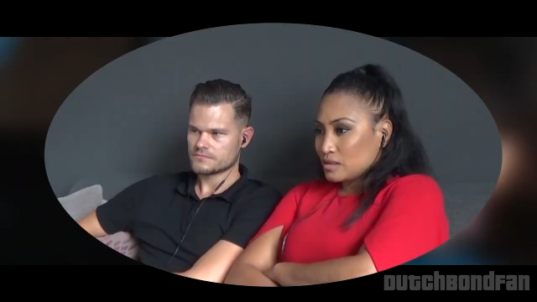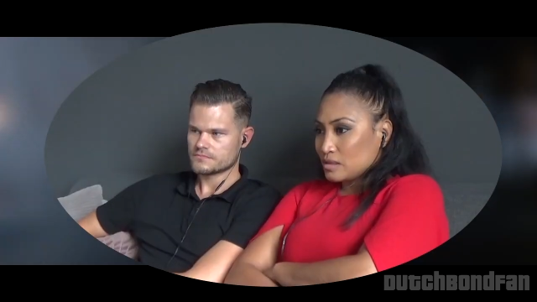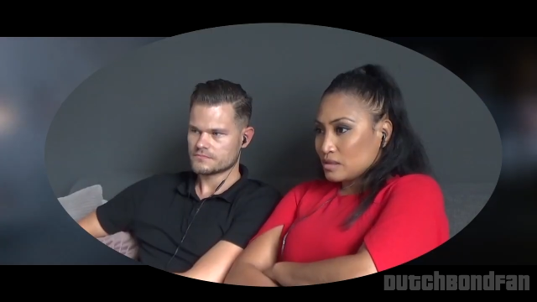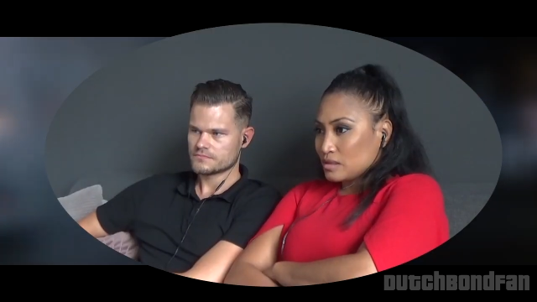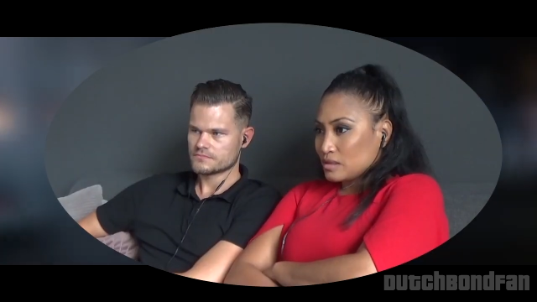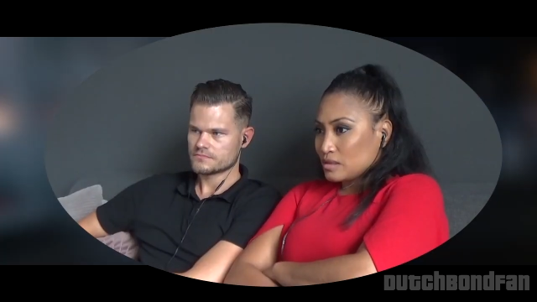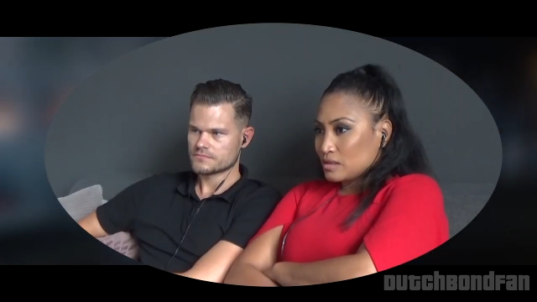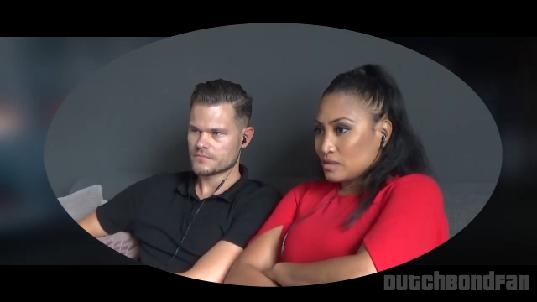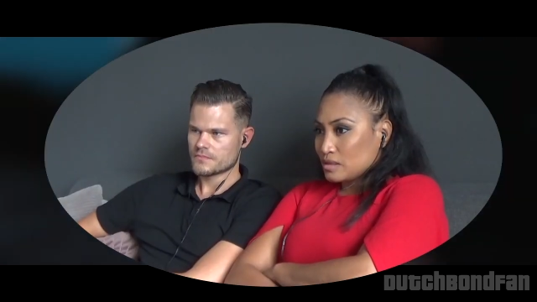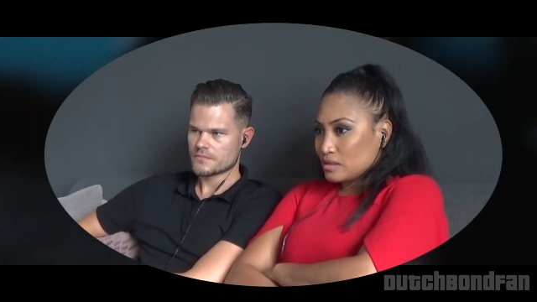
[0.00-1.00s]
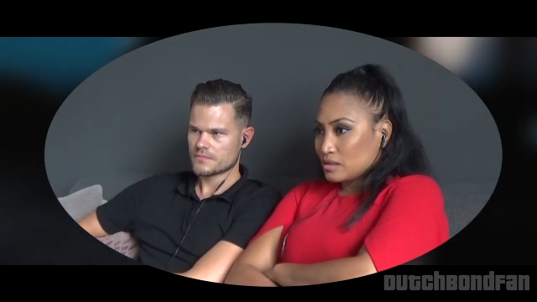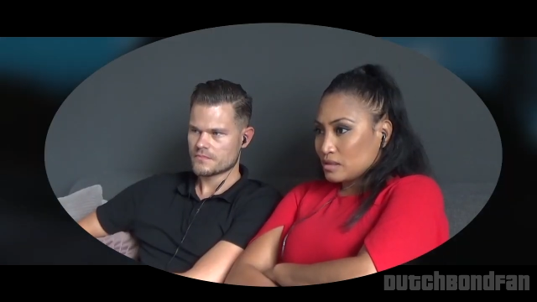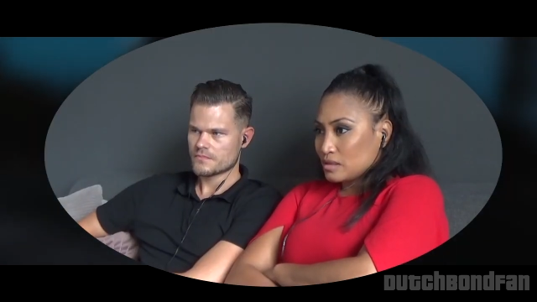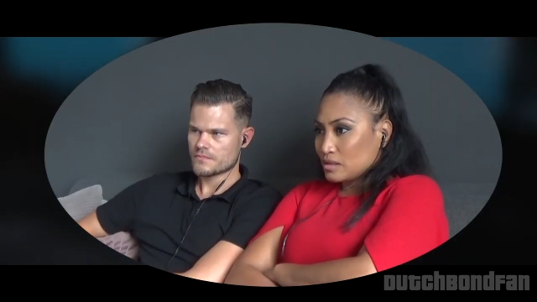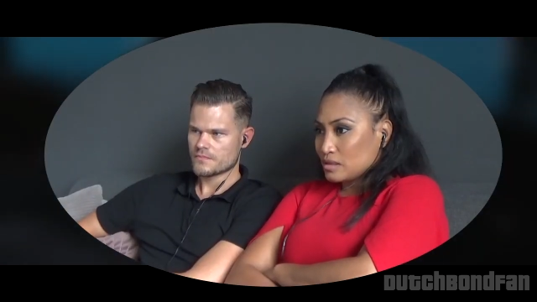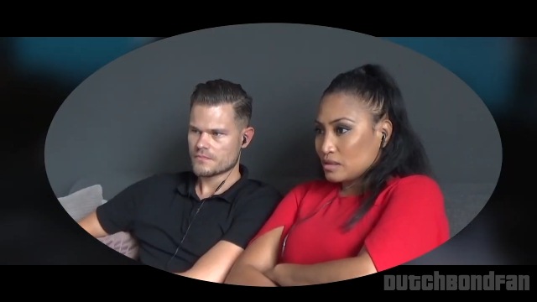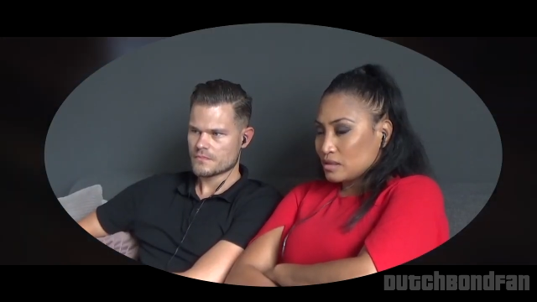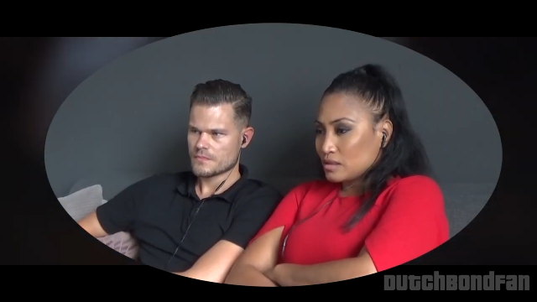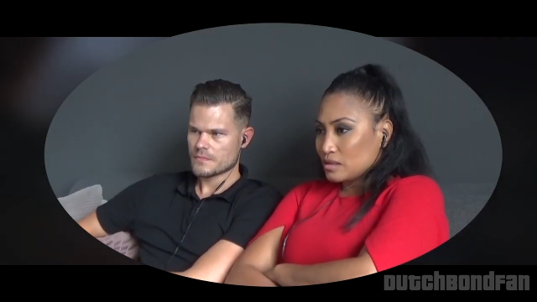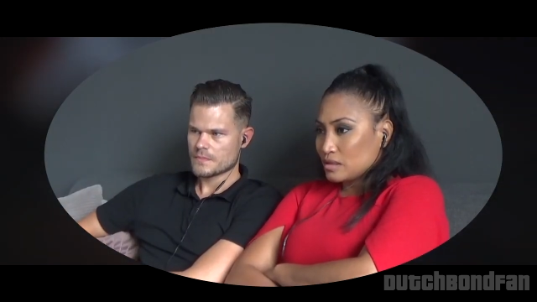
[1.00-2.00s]

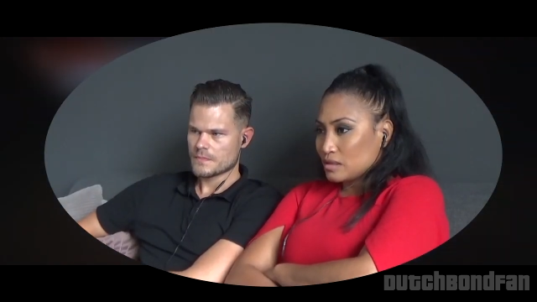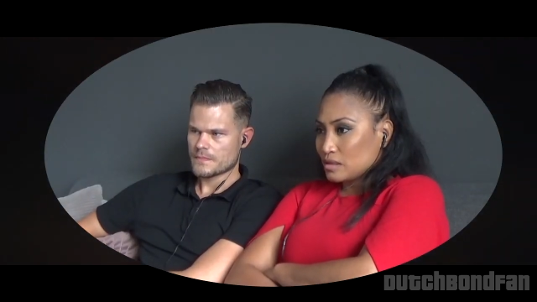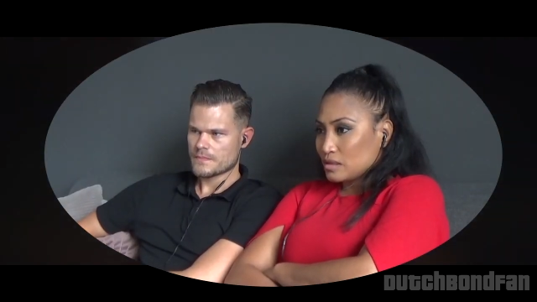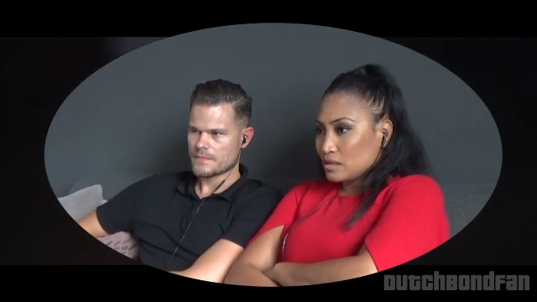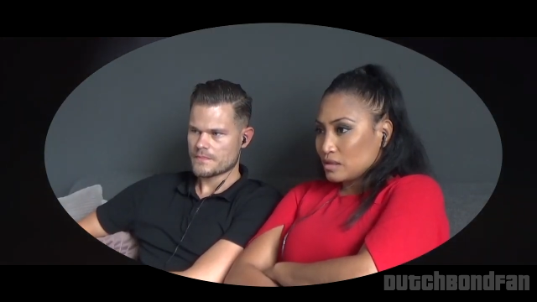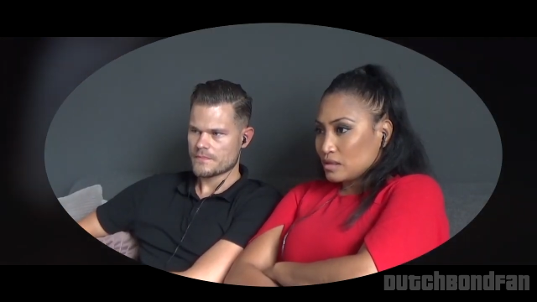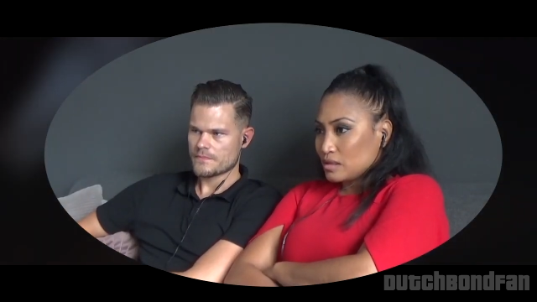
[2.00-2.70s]
[no speech]